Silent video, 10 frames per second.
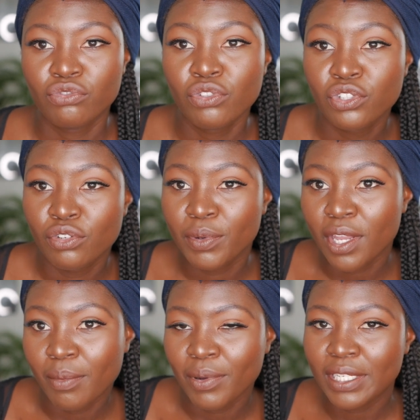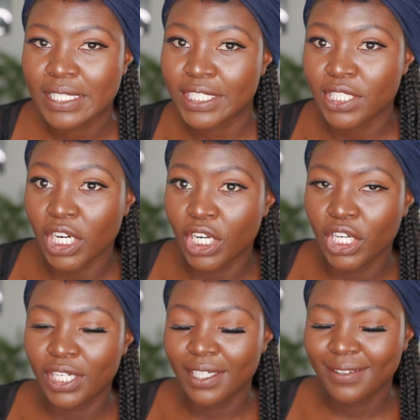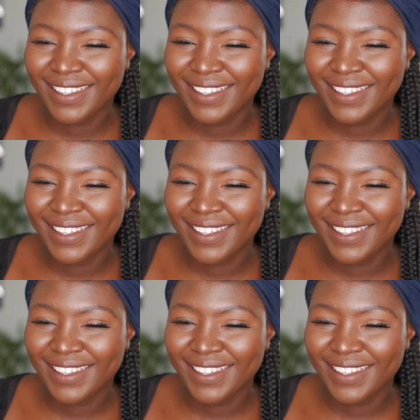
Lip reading: YouTube couple star.